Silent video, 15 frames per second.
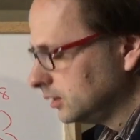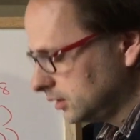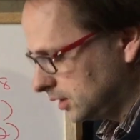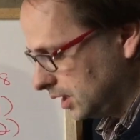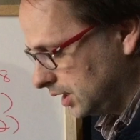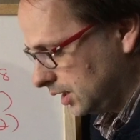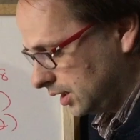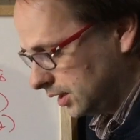
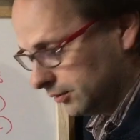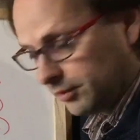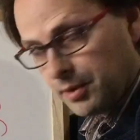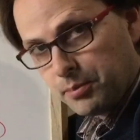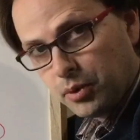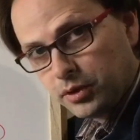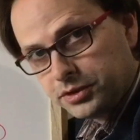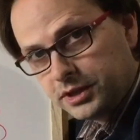Okay, if I
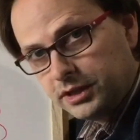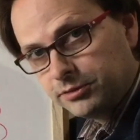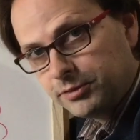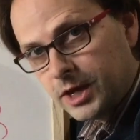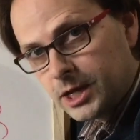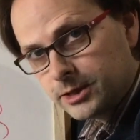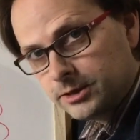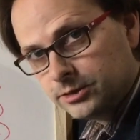put these
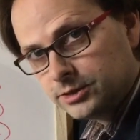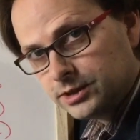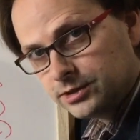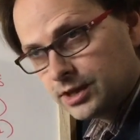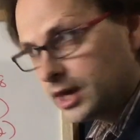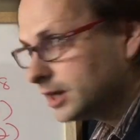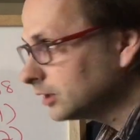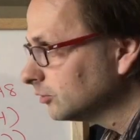values,
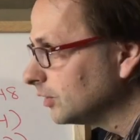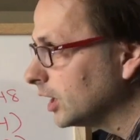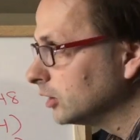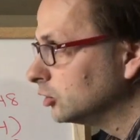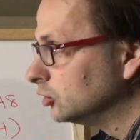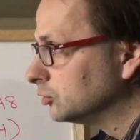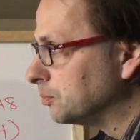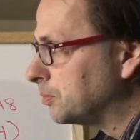these x
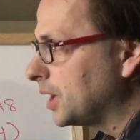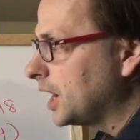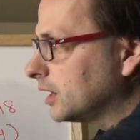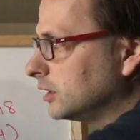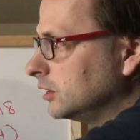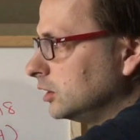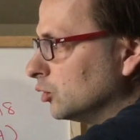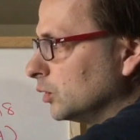values,
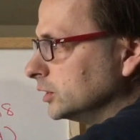back in the